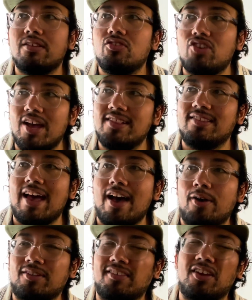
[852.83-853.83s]
Jen's
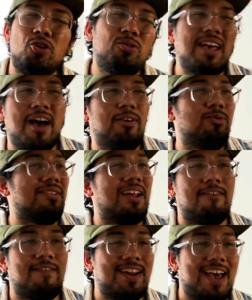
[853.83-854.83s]
house. I was like, whose house was that
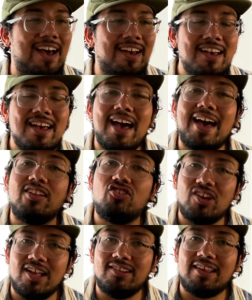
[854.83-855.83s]
event at? At
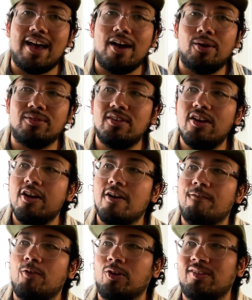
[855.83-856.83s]
Jen's house
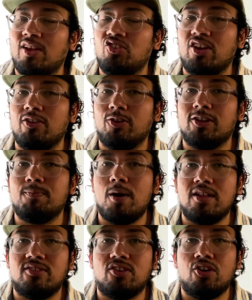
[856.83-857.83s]
versus how she
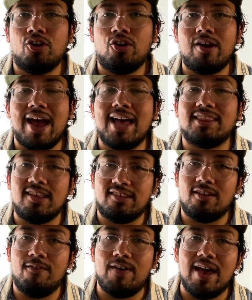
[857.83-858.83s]
responds to her at this
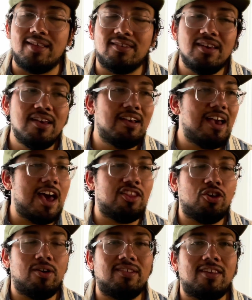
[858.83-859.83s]
event.
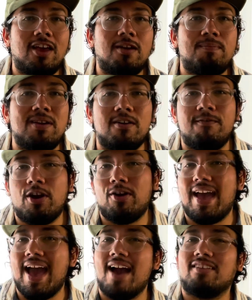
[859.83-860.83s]
Heather is, like, being a very
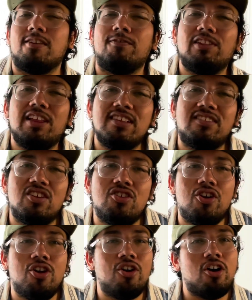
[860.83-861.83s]
active
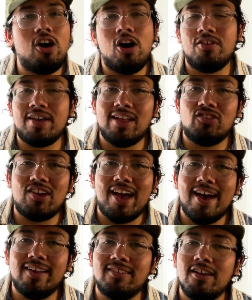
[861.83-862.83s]
listener, all that
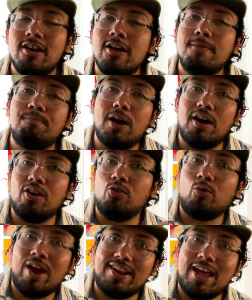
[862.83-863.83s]
jazz. But
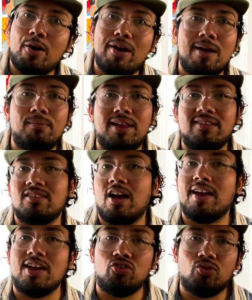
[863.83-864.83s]
right now, Emily's
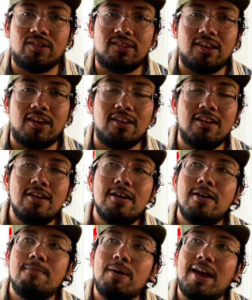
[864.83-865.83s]
not interested.
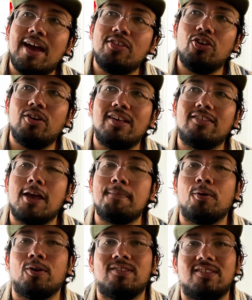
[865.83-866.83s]
But Heather is, like,
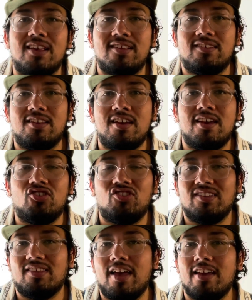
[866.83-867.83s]
persistent.
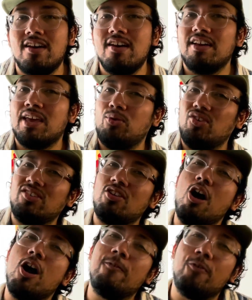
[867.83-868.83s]
She's like, can we just
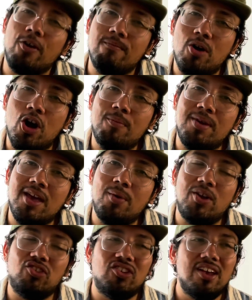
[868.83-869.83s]
talk for a moment?
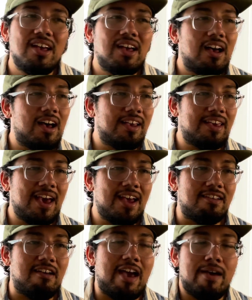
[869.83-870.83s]
Which,
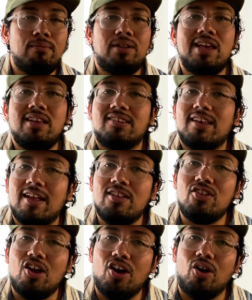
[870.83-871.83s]
again, Emily said
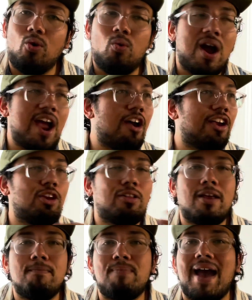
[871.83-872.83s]
no. Why are you,
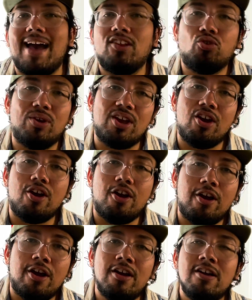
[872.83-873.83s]
like, badgering
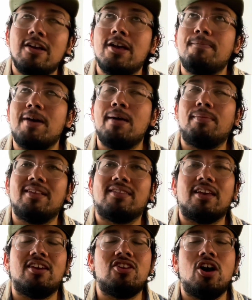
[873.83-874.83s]
her? But Emily's
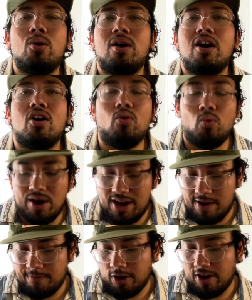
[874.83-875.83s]
like, you know what?
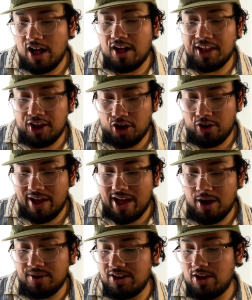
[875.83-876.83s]
Whatever. I'll hear you
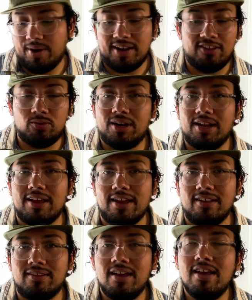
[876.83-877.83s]
out. You know, it is what it
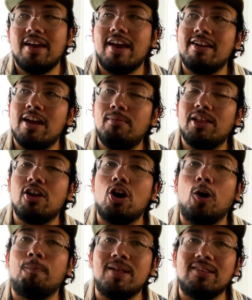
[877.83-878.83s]
is. And Emily
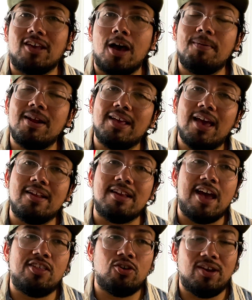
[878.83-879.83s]
opens up. And again,
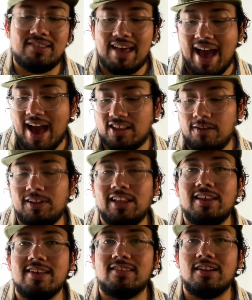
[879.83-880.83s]
Heather is actively
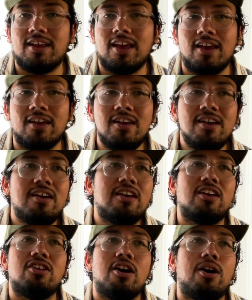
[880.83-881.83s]
listening.
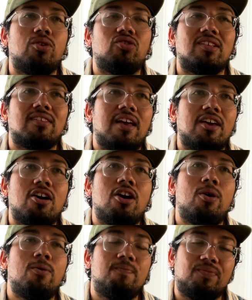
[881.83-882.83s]
You know, she's like,
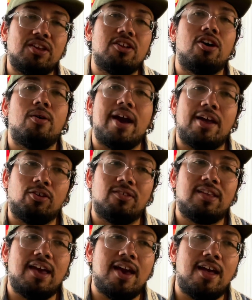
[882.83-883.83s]
oh, you know, I
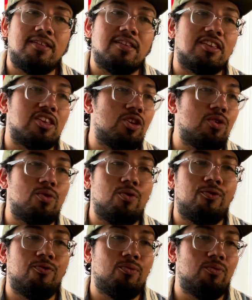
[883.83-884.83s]
understand you've,
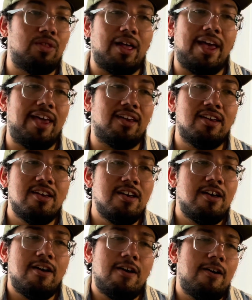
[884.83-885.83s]
like,
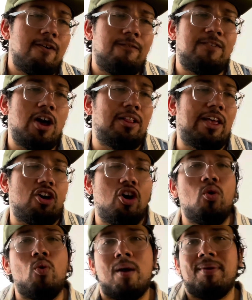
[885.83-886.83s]
felt like,
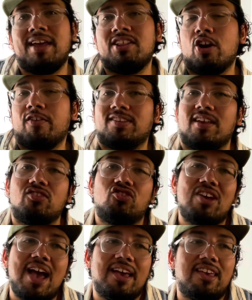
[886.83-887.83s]
oh, why am I getting an oversized
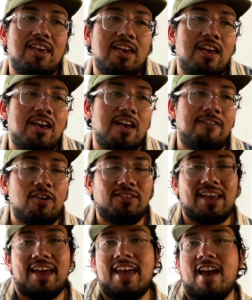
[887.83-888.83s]
jacket? It feels like
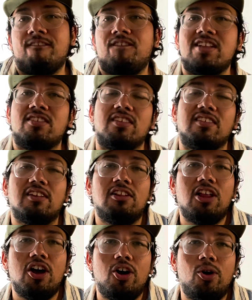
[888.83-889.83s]
I can't fit into these
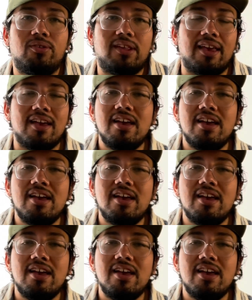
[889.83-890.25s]
clothes. Like,